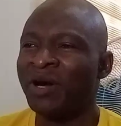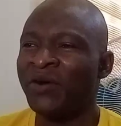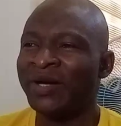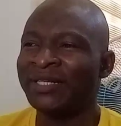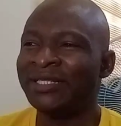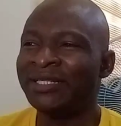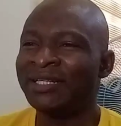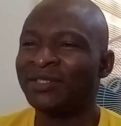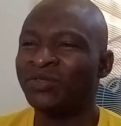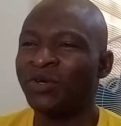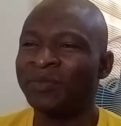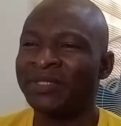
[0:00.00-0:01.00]
power
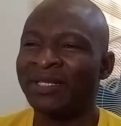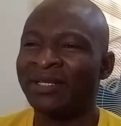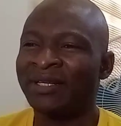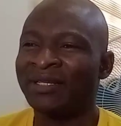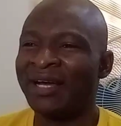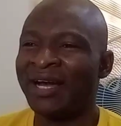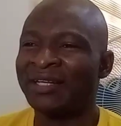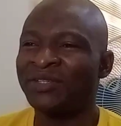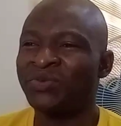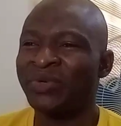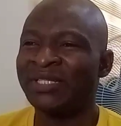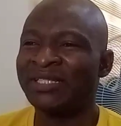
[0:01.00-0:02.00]
needed to obtain an
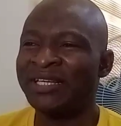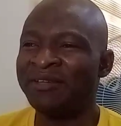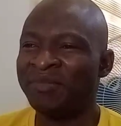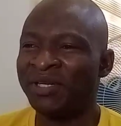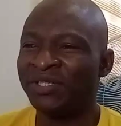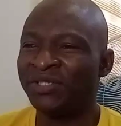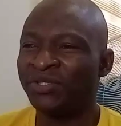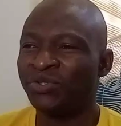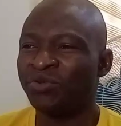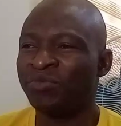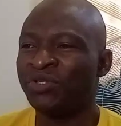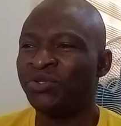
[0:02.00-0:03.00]
adequate image
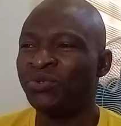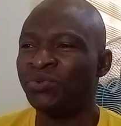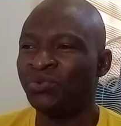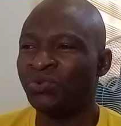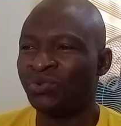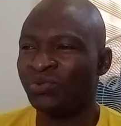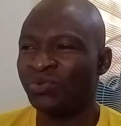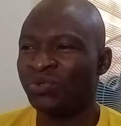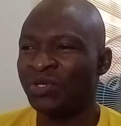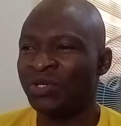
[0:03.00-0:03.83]
should be used